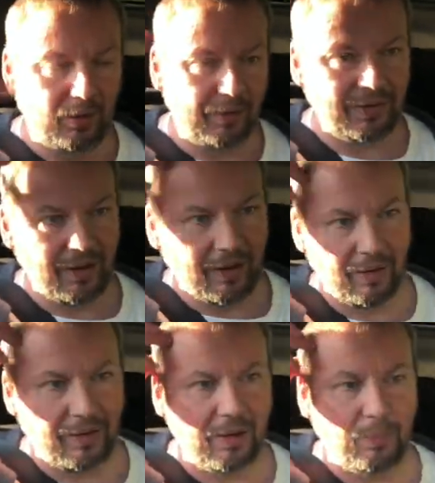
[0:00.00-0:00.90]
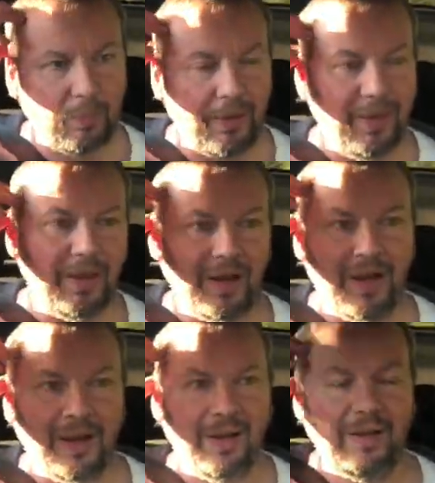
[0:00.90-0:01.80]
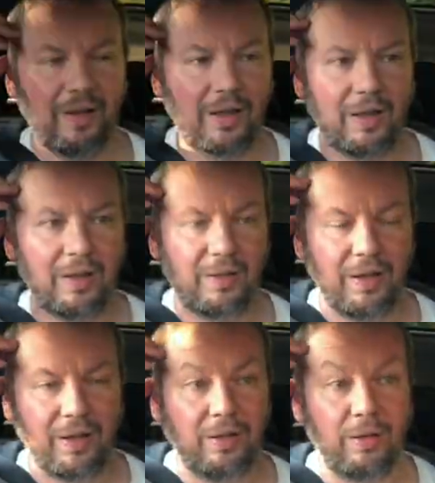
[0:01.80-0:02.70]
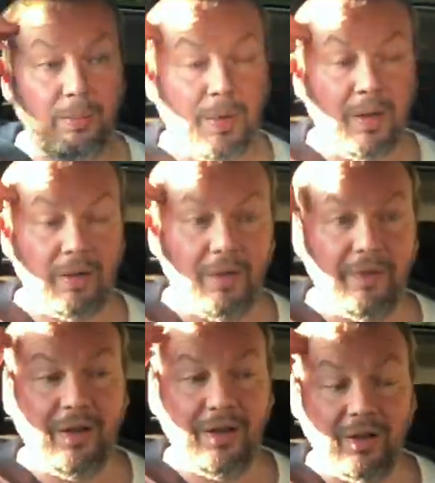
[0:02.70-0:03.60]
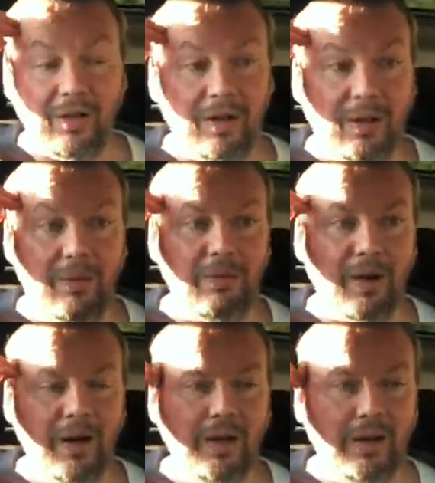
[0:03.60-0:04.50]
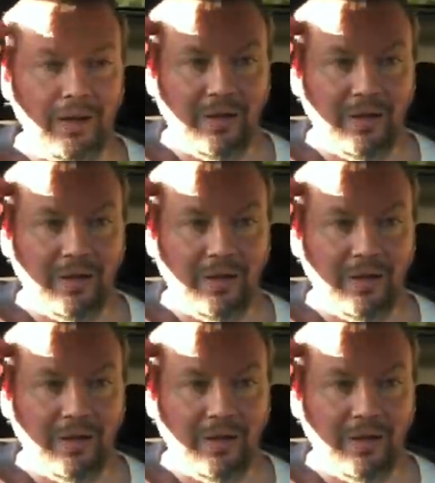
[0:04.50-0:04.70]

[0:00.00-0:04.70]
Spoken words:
see how they get on with that, and they're going to do my coffee, so that's great.